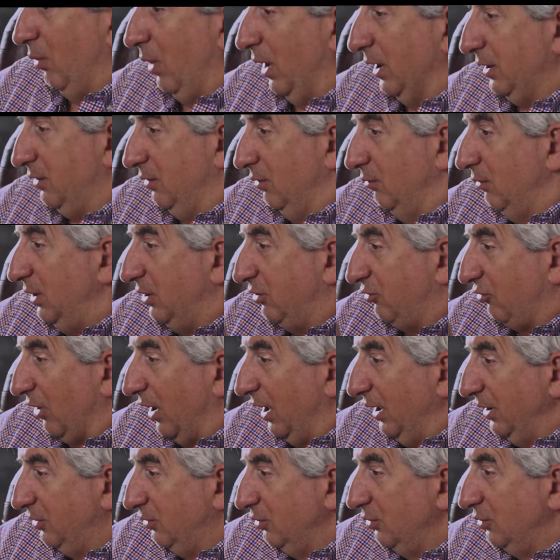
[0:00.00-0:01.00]
What we
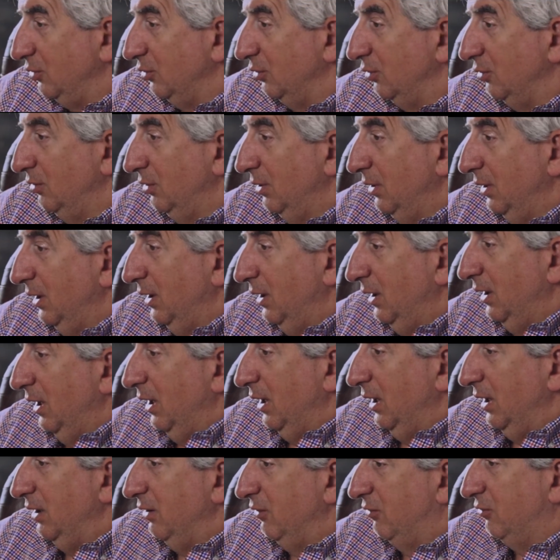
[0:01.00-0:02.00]
try to do
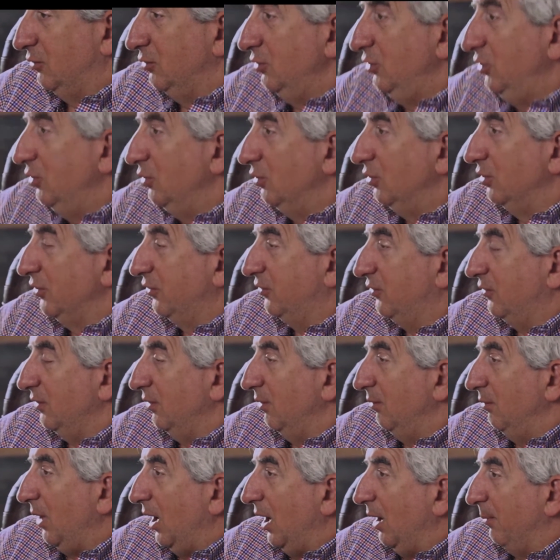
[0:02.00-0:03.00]
is to use
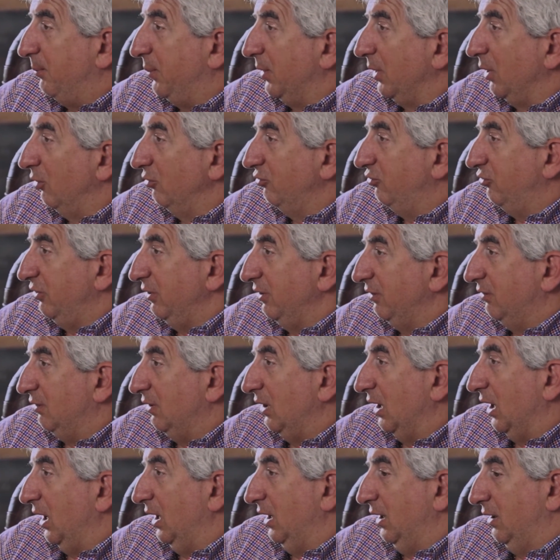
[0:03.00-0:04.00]

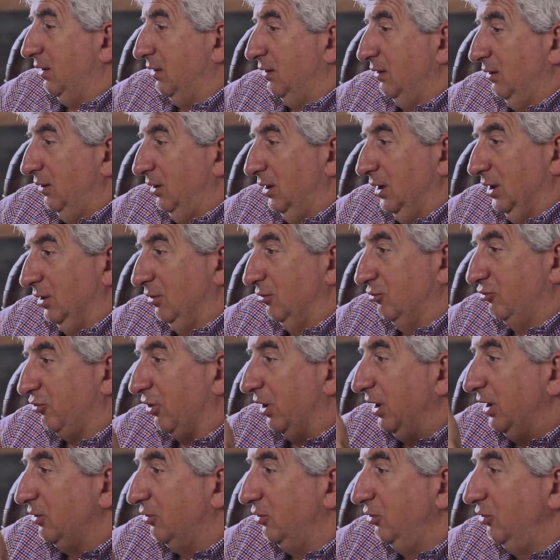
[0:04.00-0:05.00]
approaches like,
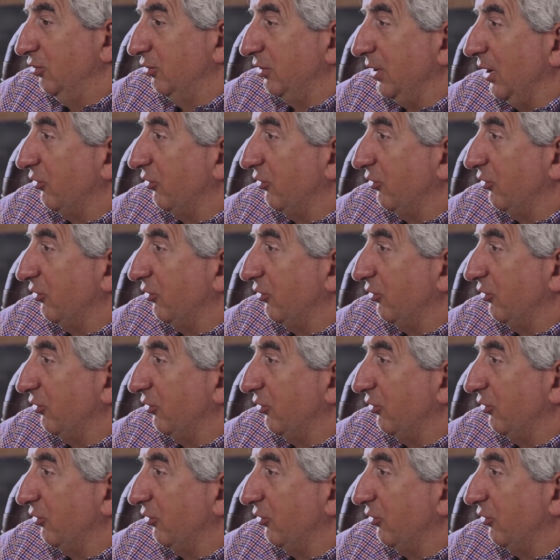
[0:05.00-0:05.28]
trying to use